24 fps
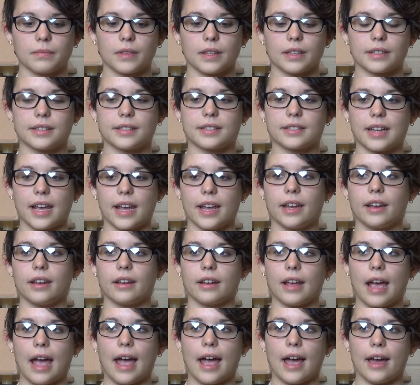
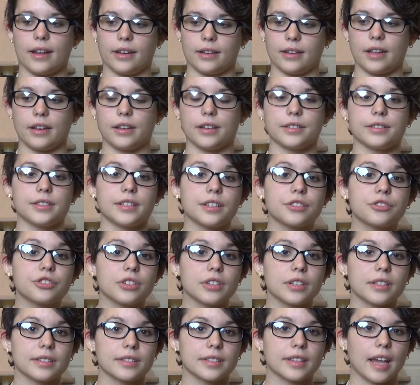stayed at an
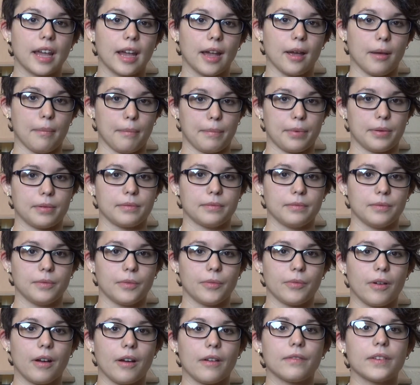indigenous camp
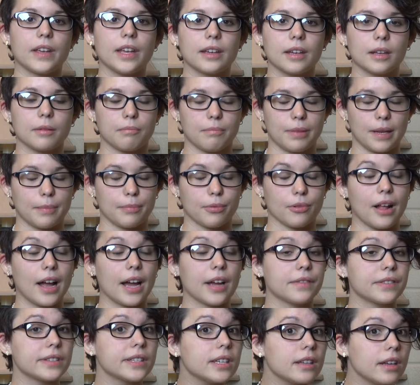of Incan people.
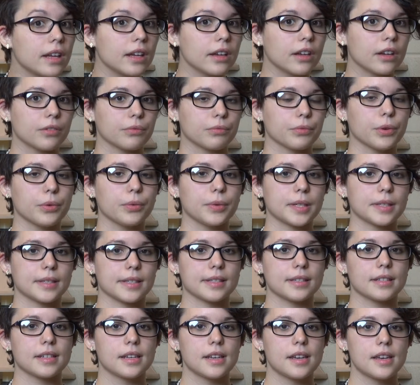I've seen Incan
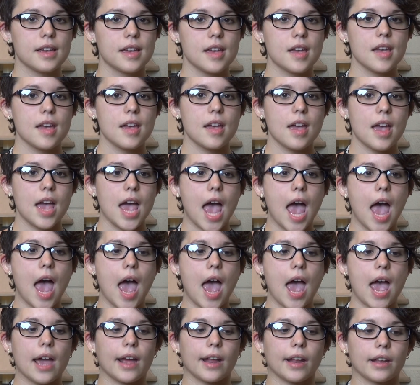ruins.
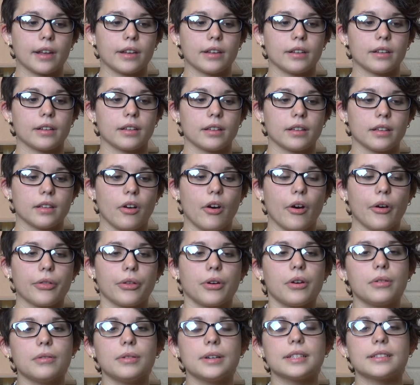And
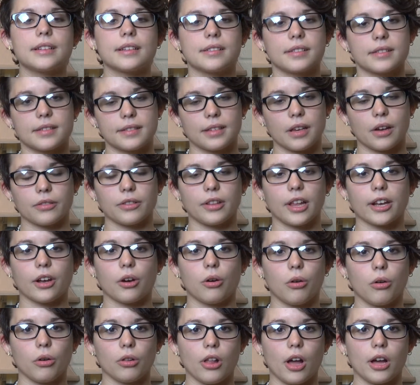although it doesn't sound like a
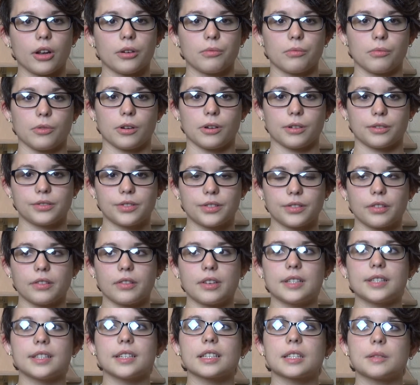whole lot in words,
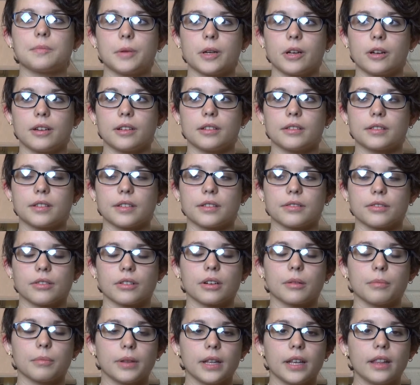these experiences are
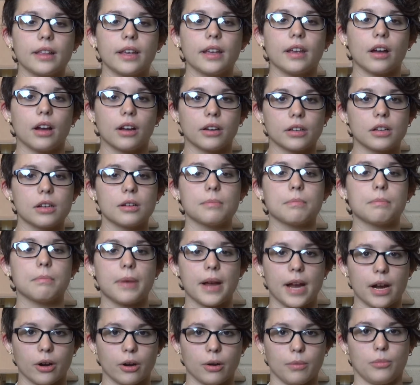completely
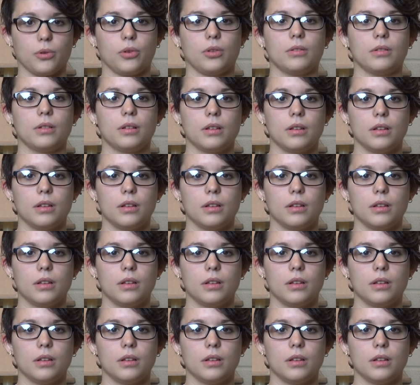uncomparable